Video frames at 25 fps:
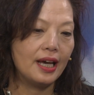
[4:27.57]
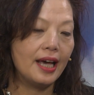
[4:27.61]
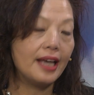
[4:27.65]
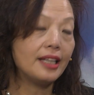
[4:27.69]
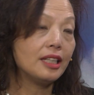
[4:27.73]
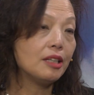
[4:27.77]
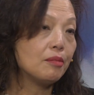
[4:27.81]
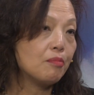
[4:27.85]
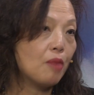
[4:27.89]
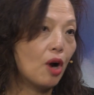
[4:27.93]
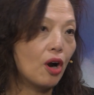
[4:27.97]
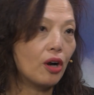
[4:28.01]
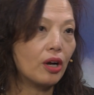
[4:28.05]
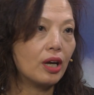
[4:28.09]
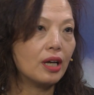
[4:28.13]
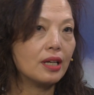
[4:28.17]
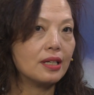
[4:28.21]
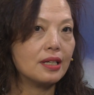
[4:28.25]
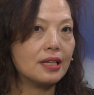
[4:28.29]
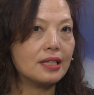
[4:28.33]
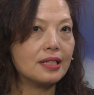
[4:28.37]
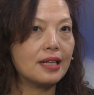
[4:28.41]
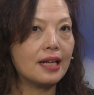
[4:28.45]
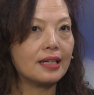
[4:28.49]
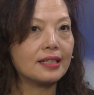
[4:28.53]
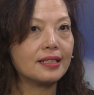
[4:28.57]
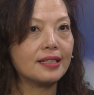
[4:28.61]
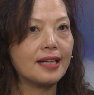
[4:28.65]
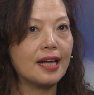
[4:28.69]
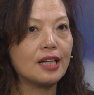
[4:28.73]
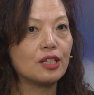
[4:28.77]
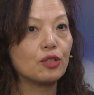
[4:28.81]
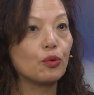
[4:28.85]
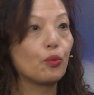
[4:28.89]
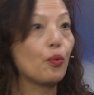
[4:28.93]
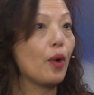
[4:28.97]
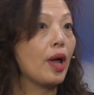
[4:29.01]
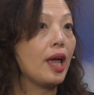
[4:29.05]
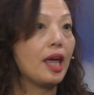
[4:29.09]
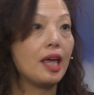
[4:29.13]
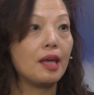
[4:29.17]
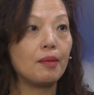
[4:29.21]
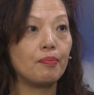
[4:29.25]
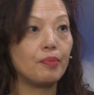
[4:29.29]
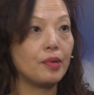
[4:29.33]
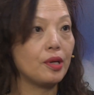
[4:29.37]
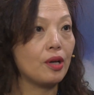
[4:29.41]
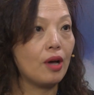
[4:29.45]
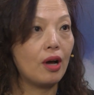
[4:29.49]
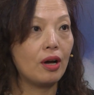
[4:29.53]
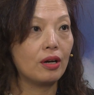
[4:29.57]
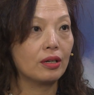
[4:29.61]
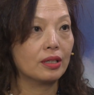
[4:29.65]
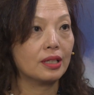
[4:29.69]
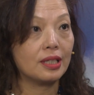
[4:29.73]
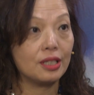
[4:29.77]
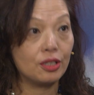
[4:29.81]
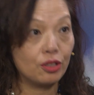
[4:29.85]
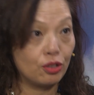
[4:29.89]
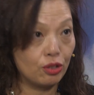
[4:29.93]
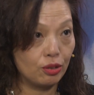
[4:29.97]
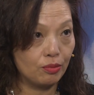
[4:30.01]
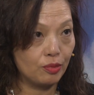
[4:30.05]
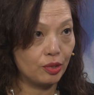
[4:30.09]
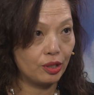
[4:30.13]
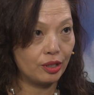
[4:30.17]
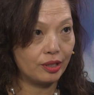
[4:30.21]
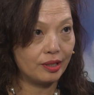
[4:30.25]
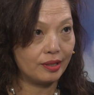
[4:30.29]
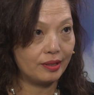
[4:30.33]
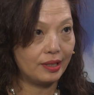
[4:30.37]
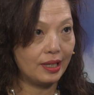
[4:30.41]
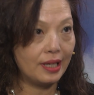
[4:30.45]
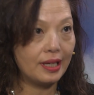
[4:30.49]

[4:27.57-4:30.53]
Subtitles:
And the market extends way beyond consumers.